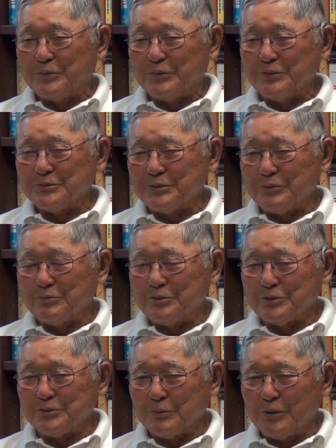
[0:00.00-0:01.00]
instead of
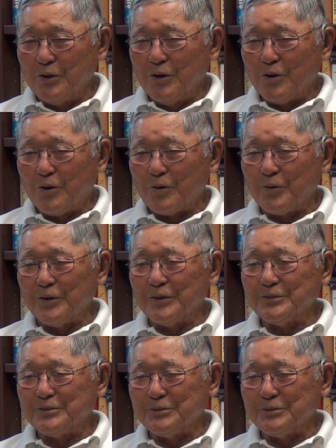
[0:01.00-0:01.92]
just a RN,